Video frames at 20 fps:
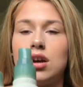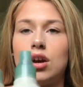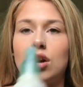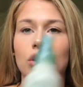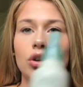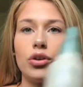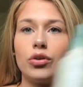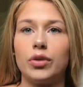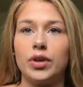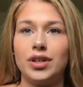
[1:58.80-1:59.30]

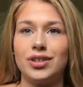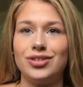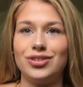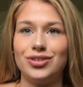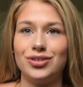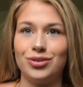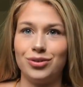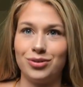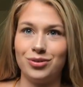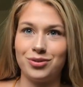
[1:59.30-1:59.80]
are going
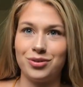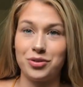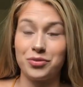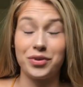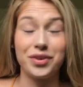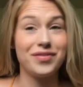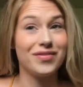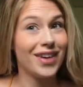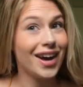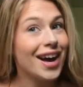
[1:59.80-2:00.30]
to
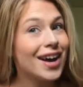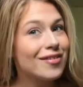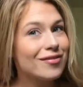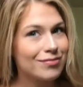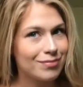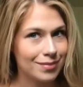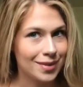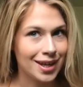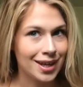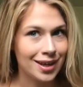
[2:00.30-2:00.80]

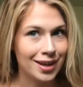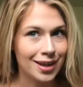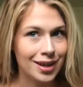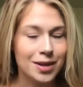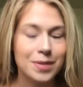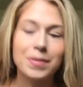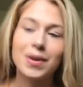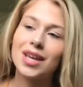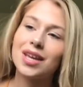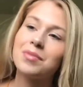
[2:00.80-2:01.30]
revive me
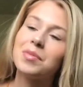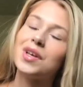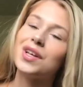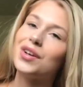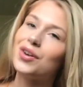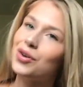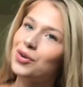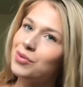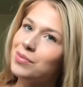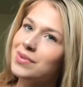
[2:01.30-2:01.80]
and make
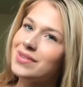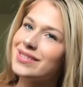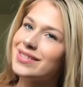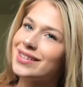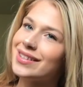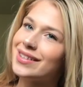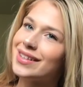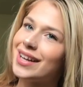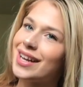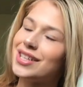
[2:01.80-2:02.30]
me almost
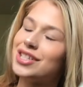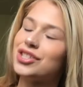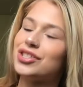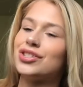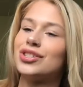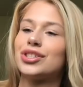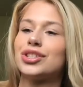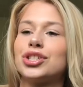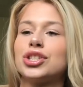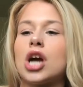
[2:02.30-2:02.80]
look like I
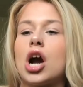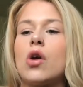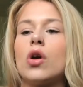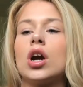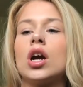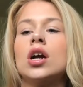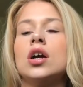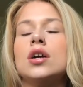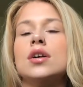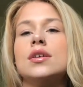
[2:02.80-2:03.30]
just a
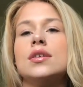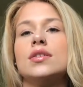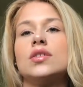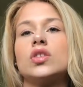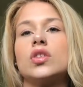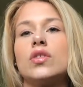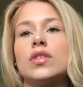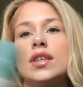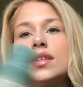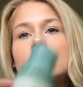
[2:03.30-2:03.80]
shower.
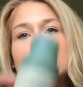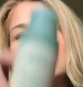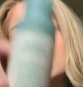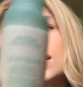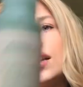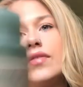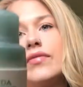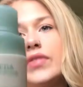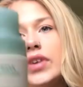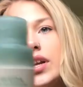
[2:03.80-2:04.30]
So this is
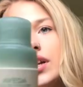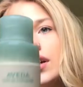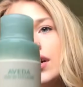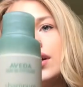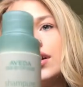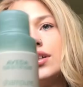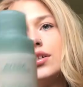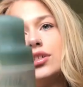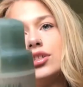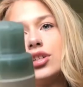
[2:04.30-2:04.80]
the
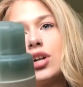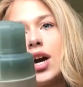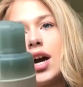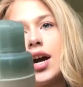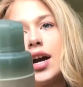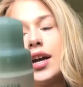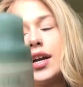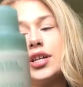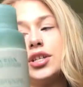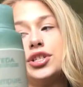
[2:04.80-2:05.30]
Aveda
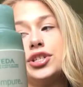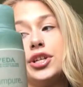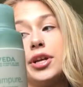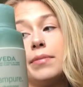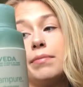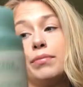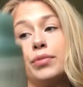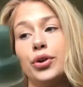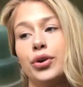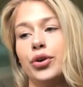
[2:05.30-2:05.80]
Dry
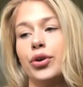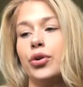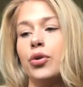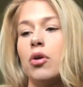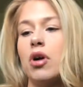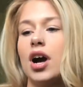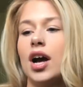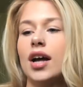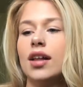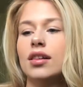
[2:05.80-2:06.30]

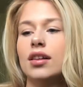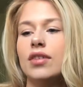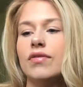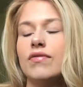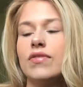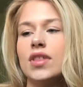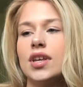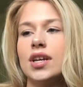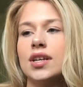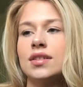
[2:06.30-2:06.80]
Shampoo. I
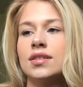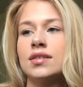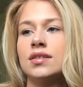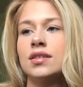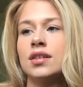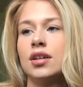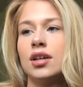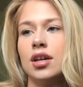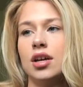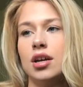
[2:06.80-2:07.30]
love
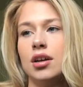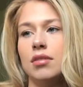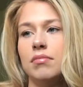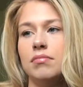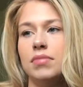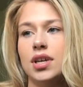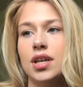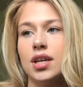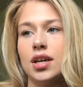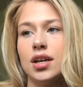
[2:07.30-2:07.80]
this
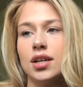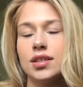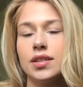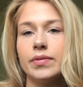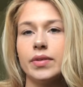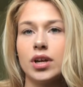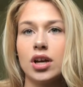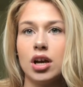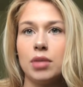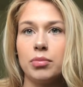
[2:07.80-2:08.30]
because
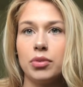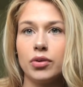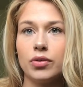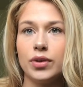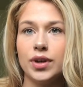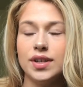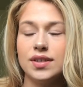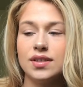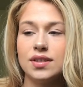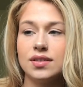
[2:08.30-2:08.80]
of a couple of
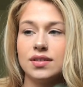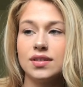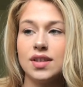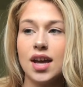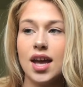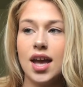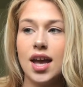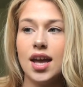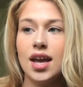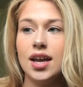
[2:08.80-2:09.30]
reasons.
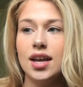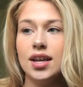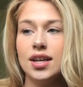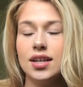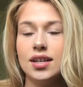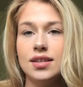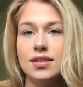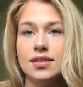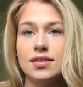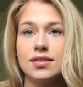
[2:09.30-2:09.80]
A,
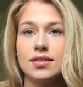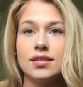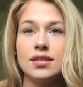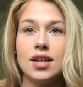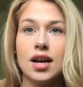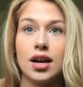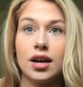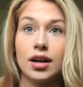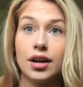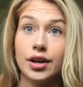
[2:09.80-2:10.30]
it is
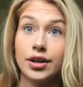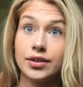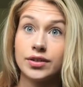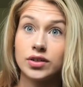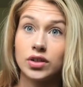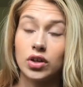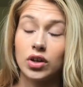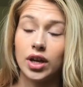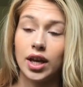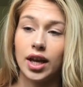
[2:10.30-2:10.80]
not an
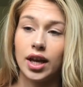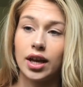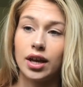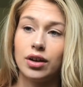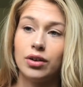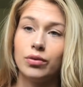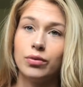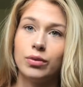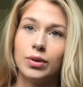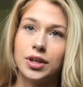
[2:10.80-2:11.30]
aerosol
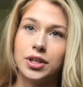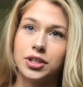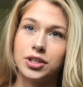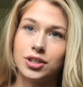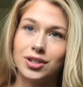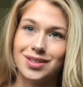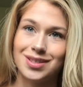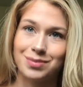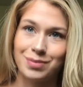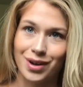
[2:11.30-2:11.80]
can,
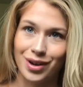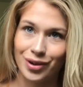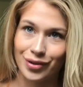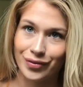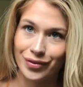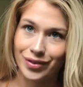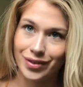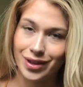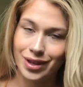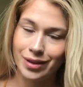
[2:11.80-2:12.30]
which is better
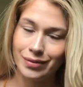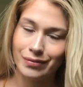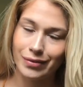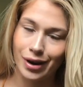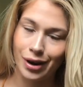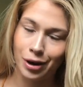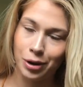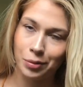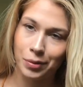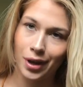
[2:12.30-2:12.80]
for the
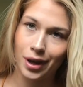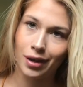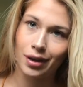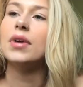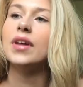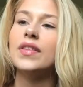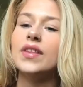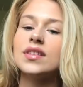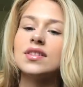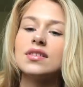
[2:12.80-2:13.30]
environment,
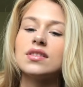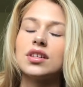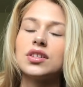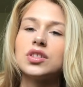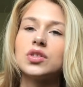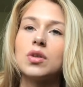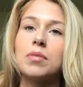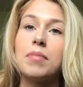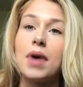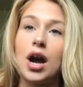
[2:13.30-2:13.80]
and this is
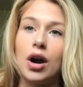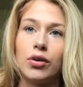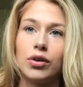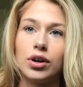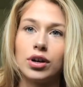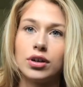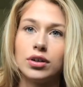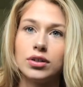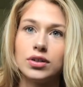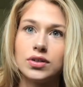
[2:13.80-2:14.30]
also a
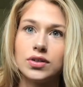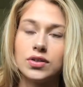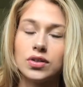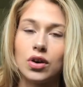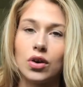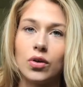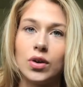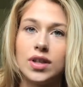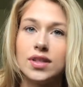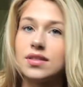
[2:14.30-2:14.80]
powder,
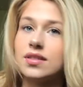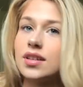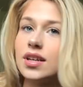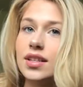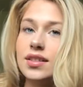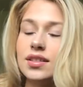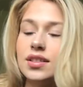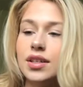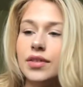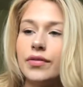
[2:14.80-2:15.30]
so
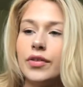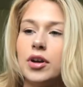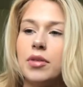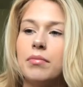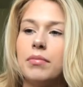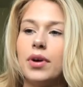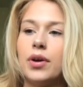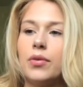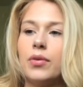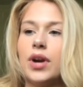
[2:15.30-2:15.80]
it's
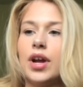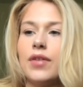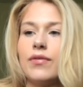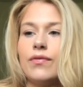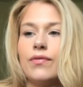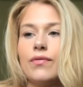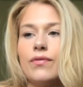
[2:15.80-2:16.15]
different. But when